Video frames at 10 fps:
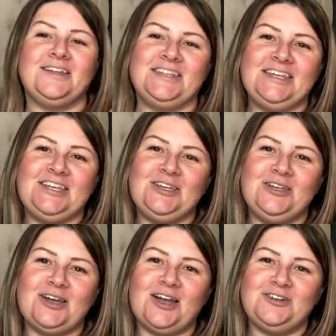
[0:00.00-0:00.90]
I think
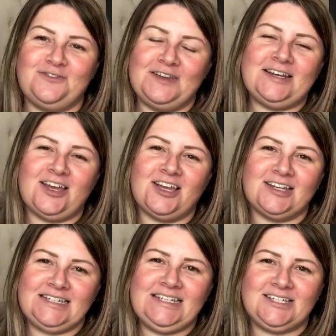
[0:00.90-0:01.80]
I'd feel like
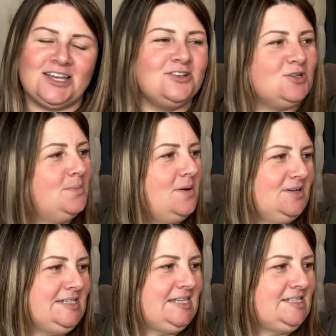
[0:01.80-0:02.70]
I'd need to go to a
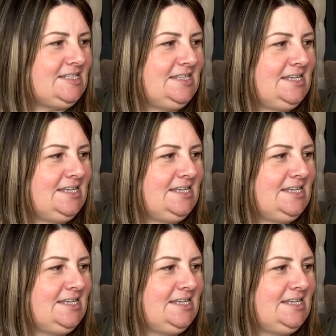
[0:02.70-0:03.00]
barn dance in